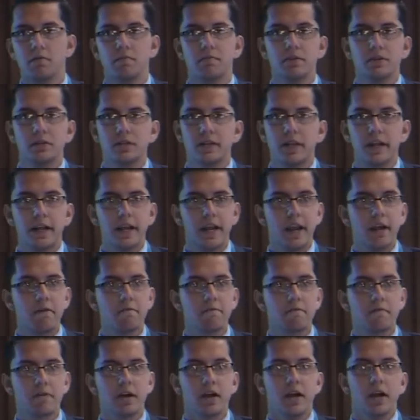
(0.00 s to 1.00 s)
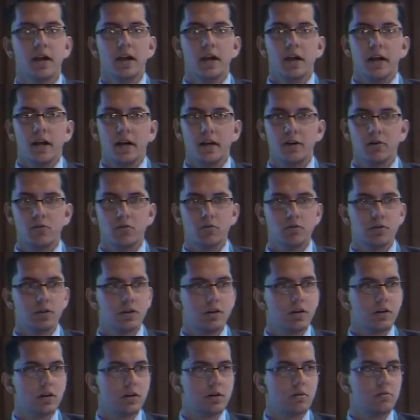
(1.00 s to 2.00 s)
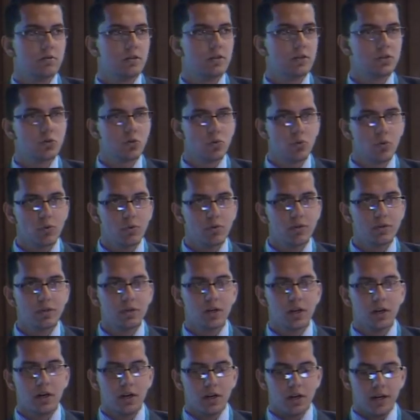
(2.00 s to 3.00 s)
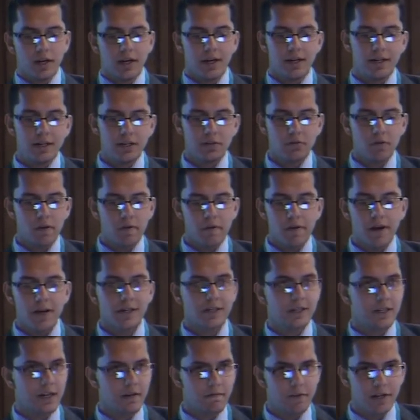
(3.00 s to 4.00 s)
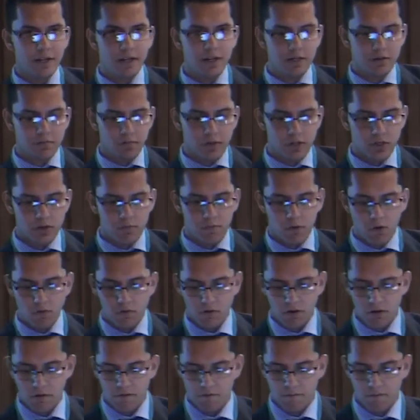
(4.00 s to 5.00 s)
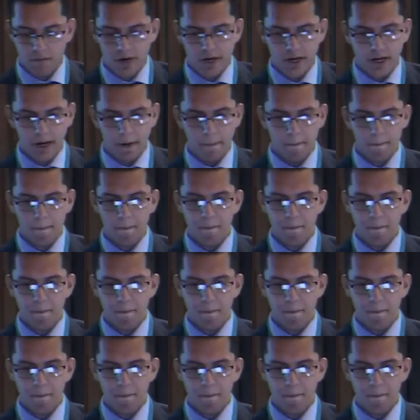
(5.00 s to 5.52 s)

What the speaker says: they give it to the schools. In this way, we are saving this much amount of money.